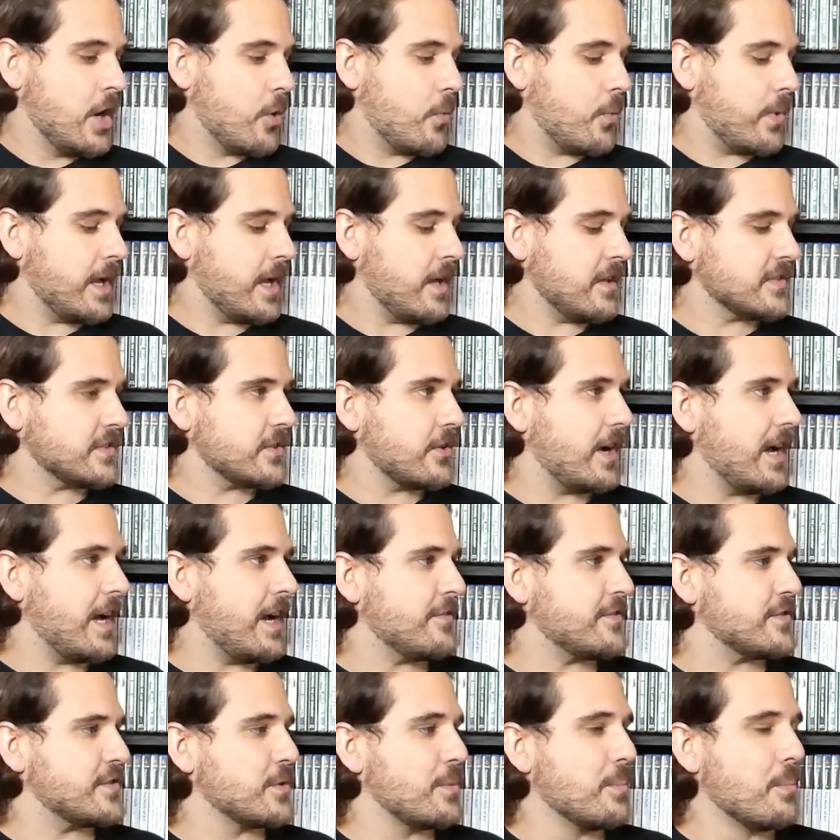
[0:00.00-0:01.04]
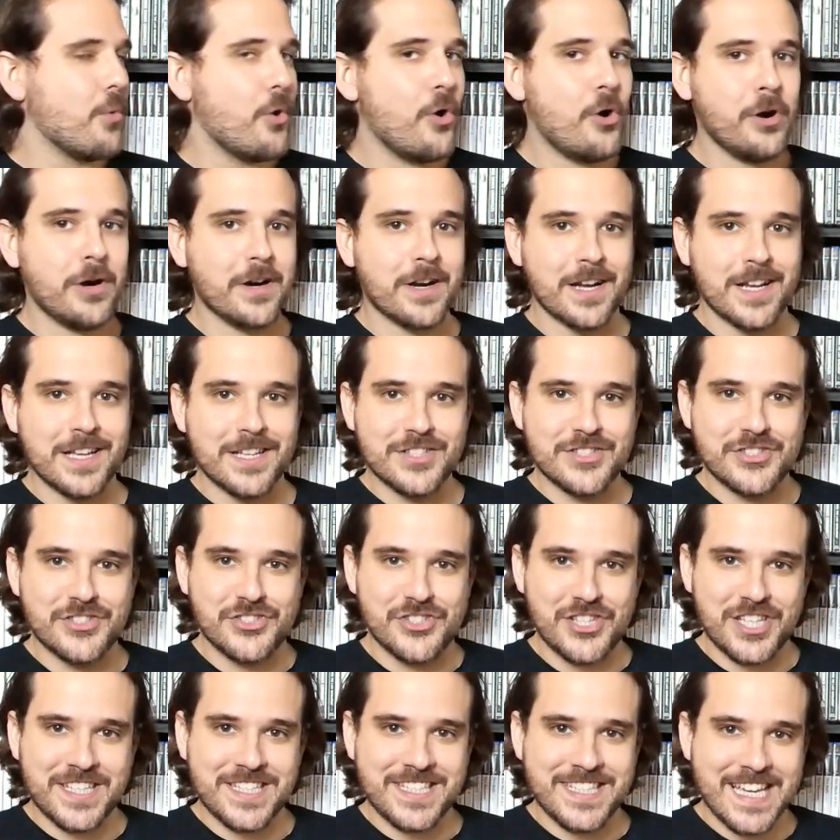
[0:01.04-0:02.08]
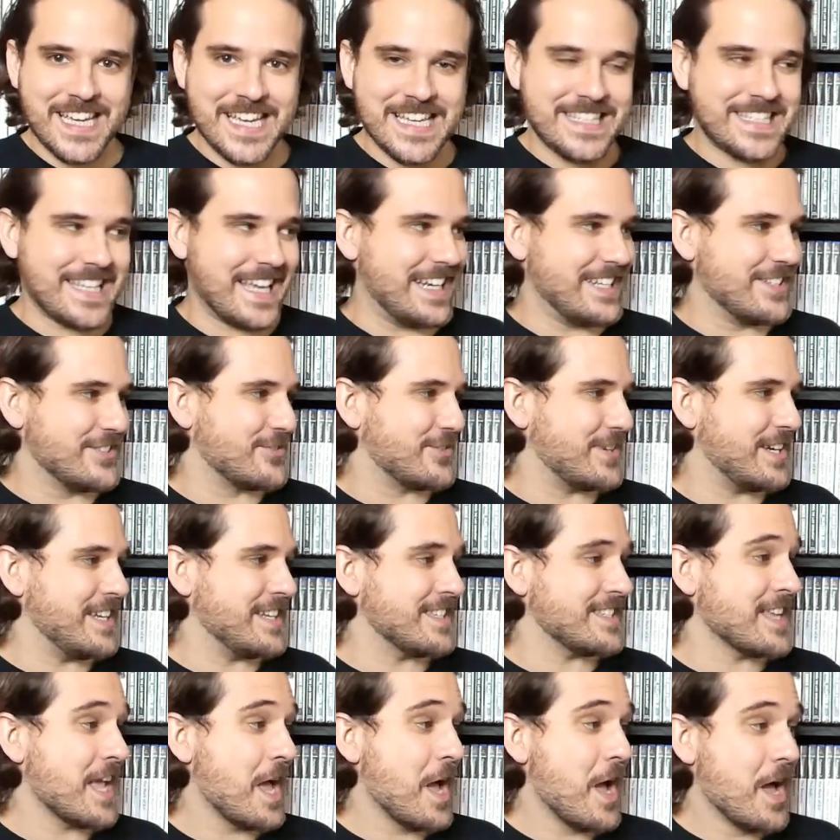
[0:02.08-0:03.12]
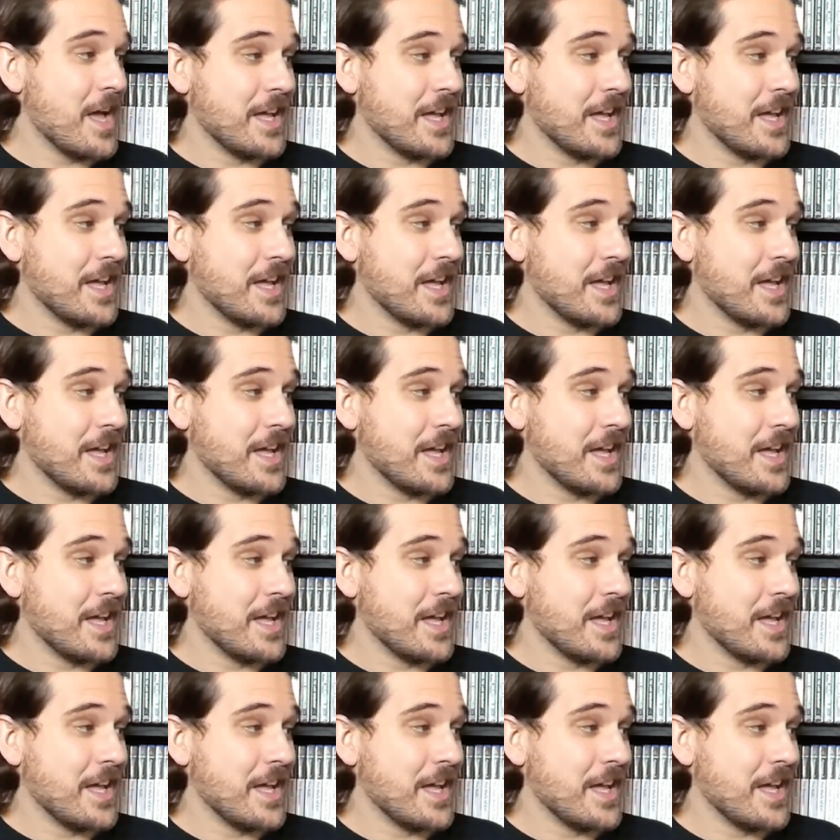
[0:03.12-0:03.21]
We also have some more GTA San Andreas,